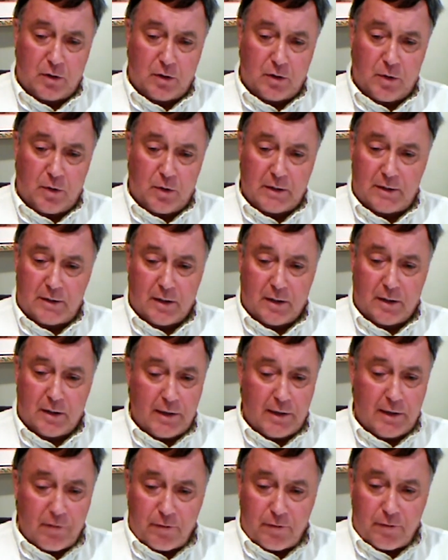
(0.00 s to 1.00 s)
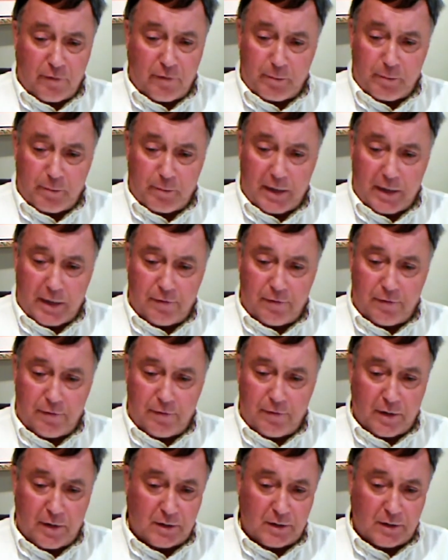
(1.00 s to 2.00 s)
So the level playing
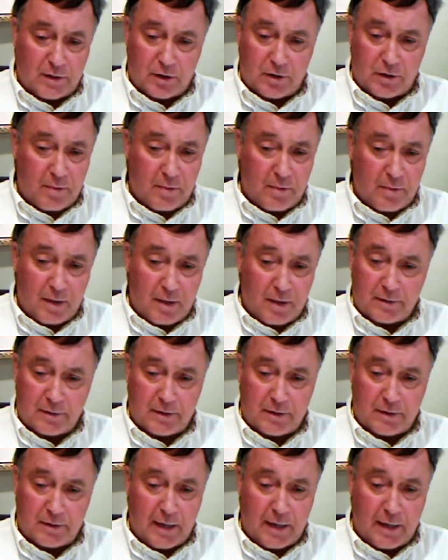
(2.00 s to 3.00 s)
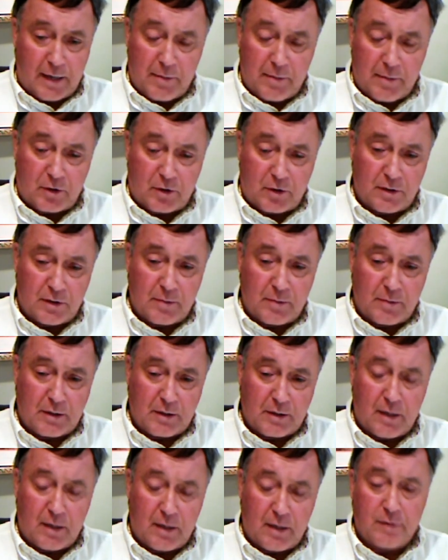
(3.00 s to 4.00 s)
field is just amongst the amateurs
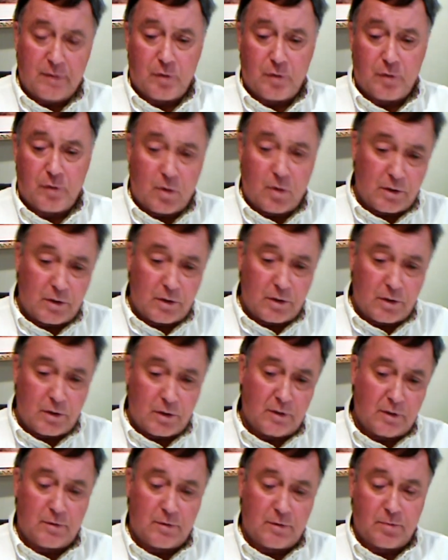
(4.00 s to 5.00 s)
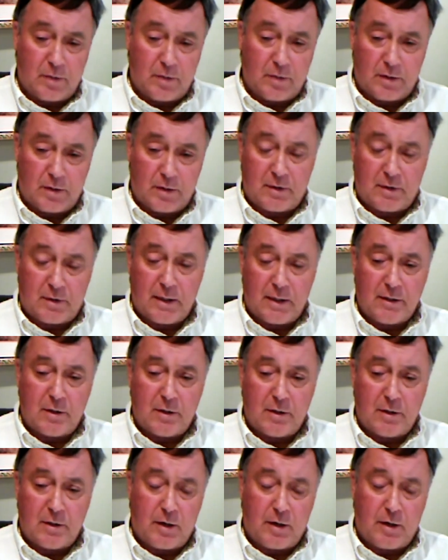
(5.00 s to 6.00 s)
themselves. Of course, there's things
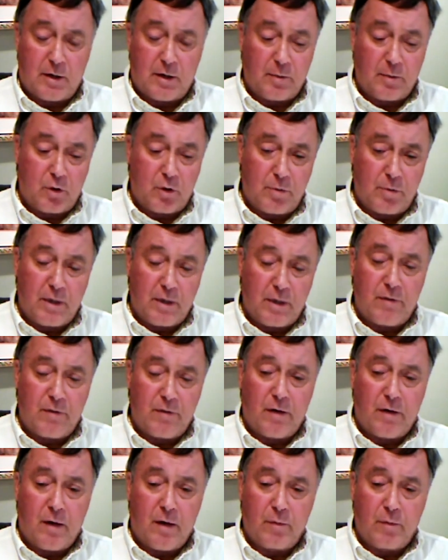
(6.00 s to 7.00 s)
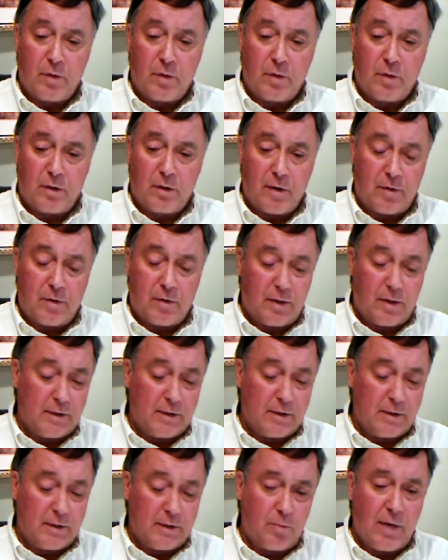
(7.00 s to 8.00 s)
that could be involved with other
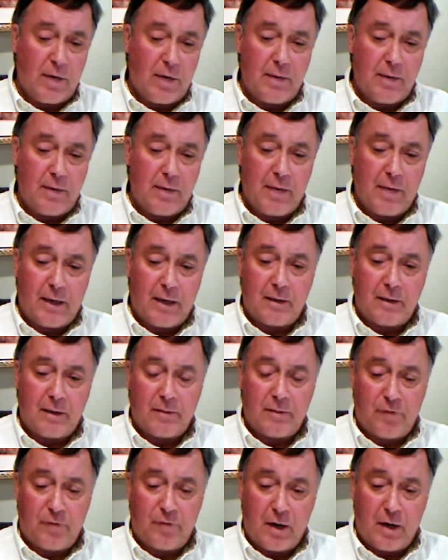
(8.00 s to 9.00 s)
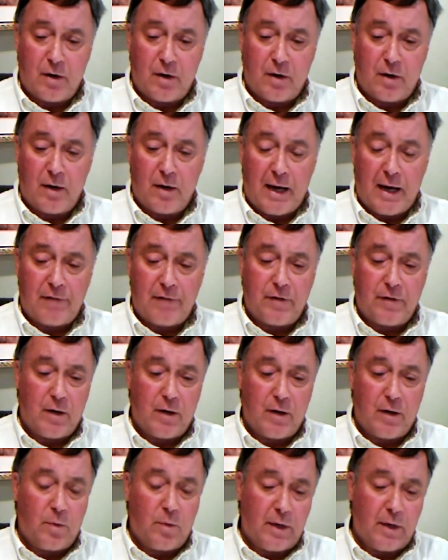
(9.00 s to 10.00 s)
things that might make it fair or not
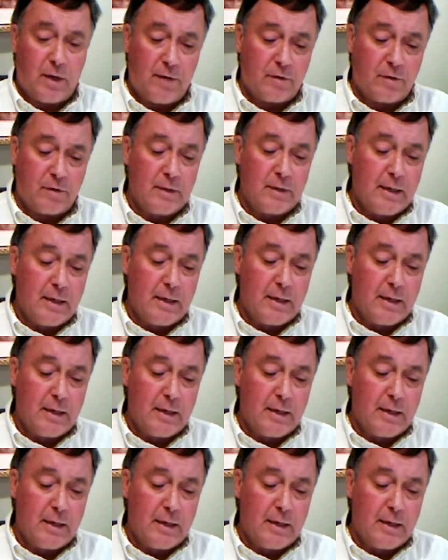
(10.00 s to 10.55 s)
fair, whatever.